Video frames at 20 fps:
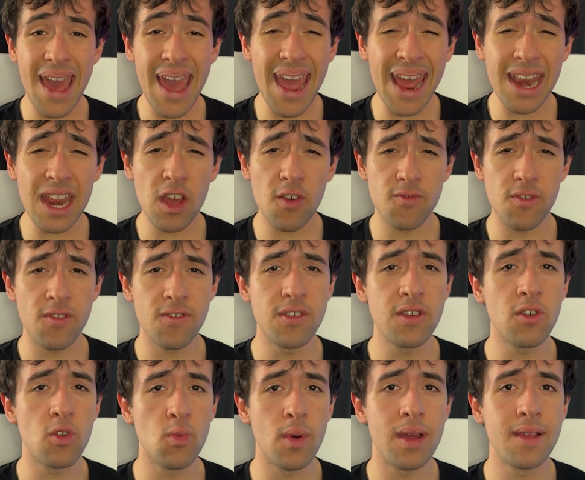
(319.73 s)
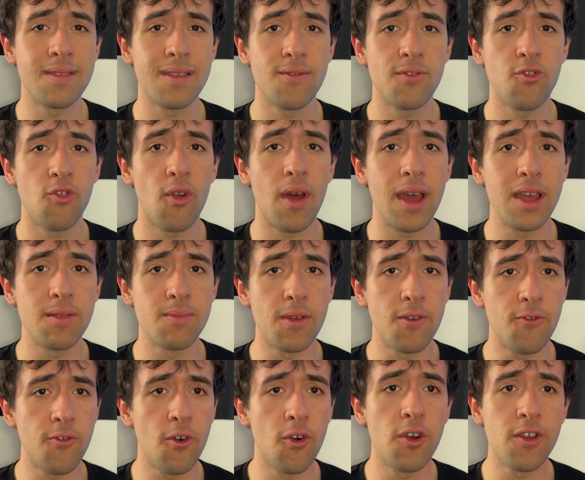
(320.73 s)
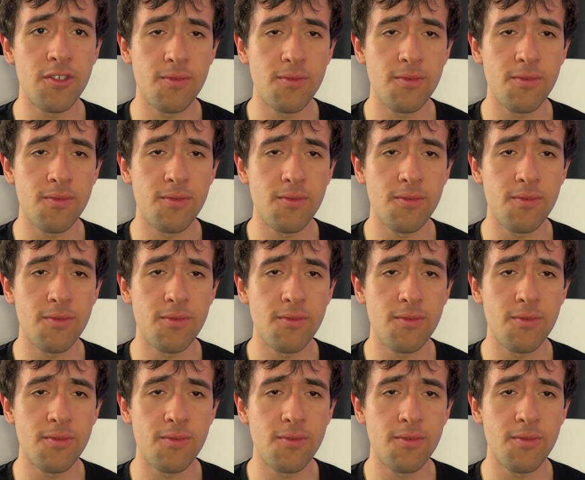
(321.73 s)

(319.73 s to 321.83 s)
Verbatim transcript: any of the single ones I've tried before.